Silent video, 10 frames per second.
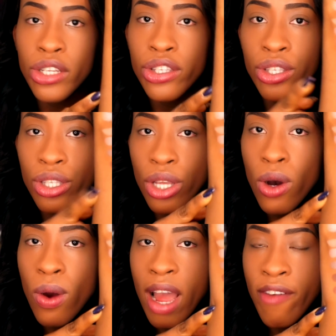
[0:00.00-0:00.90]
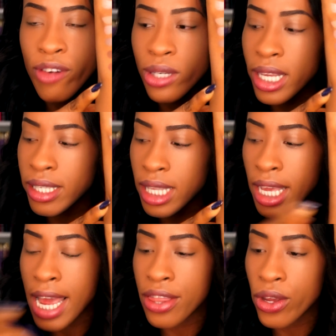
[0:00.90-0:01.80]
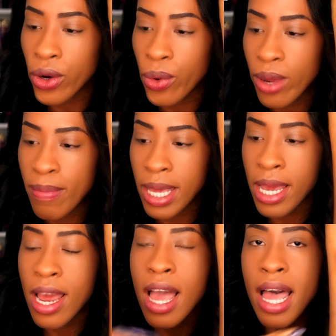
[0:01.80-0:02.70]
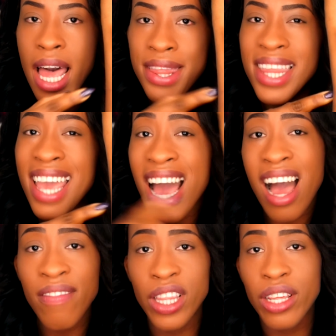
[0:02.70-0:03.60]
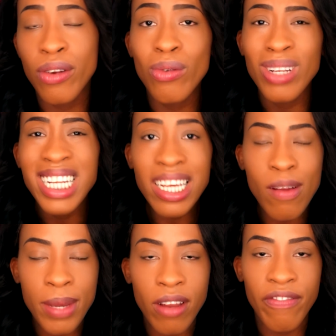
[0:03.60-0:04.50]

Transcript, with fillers: so effortlessly and they're creamy, and they have a little little bit of